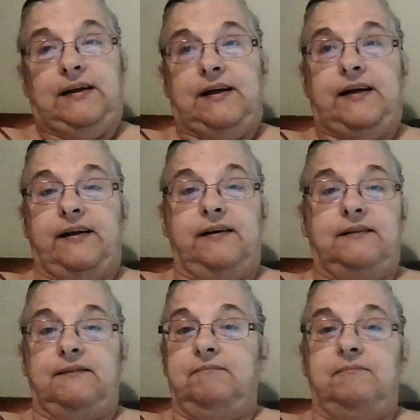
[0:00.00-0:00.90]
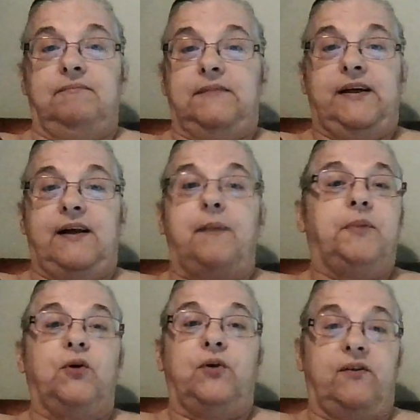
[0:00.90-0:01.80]
I, it
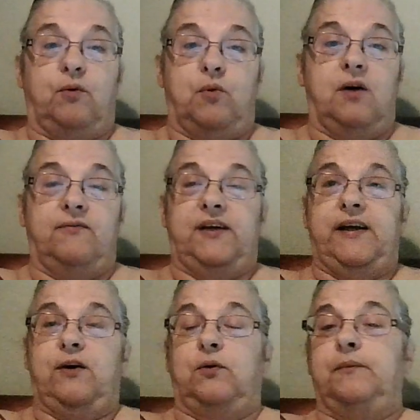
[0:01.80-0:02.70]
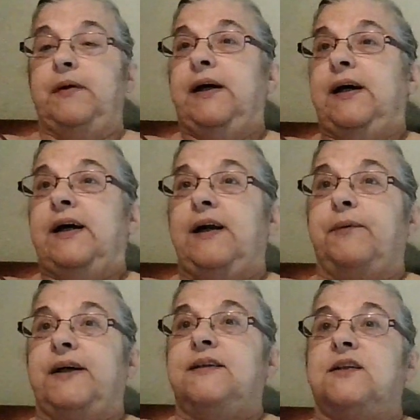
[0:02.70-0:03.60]
uploaded the wrong video.
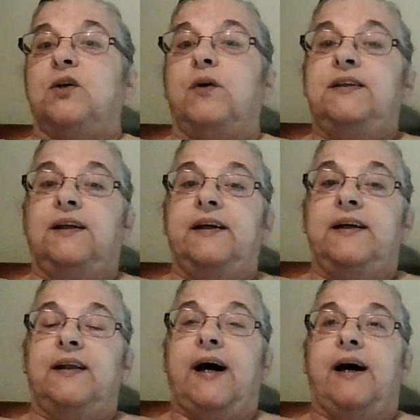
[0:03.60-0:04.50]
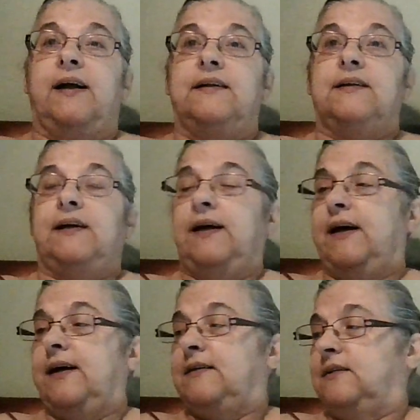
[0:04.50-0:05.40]
Anyways, so I deleted that
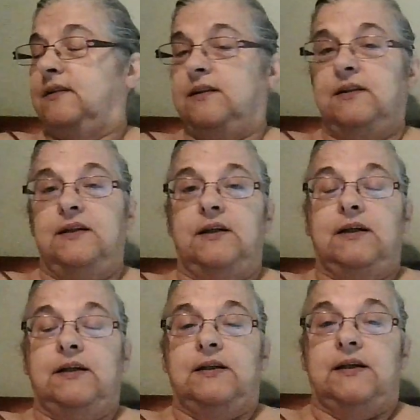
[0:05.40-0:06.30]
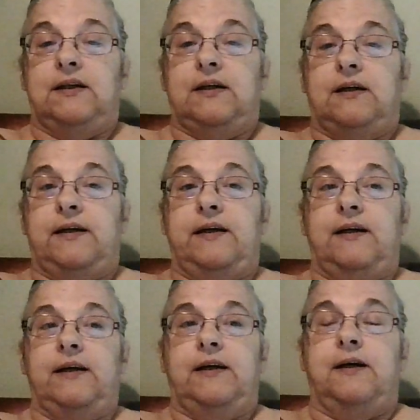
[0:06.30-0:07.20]
and I
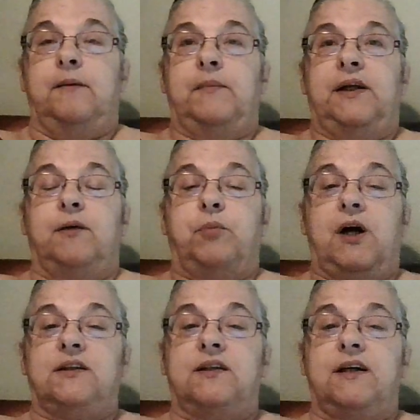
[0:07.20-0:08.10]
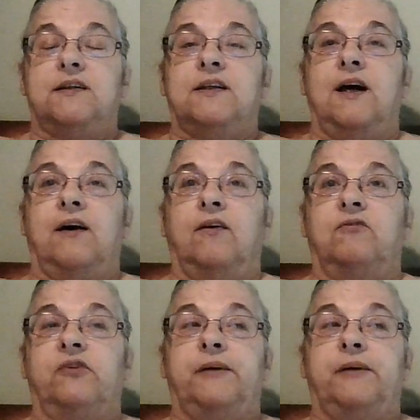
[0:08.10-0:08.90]
am in the process of